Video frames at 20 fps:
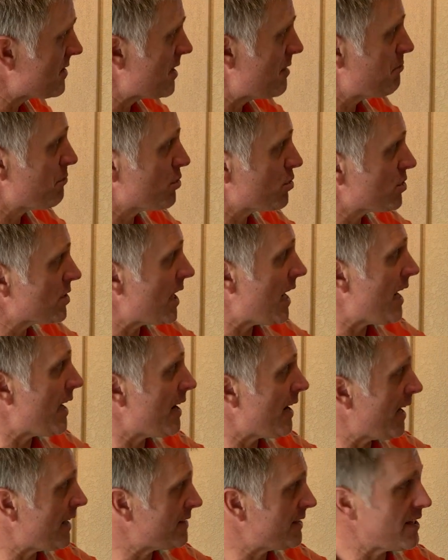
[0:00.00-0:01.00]
en buscar
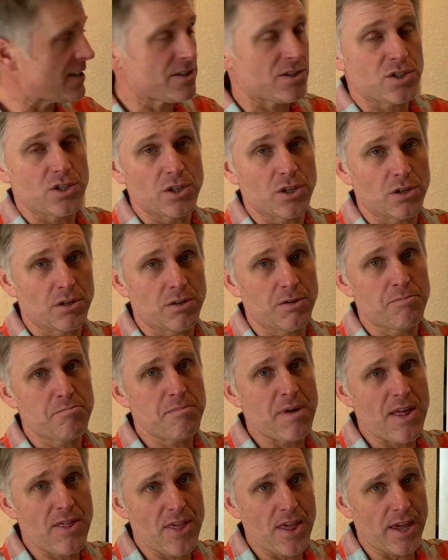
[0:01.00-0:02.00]
atención
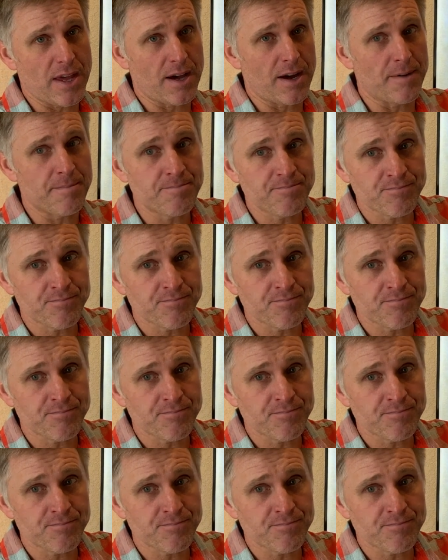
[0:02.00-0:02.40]
médica.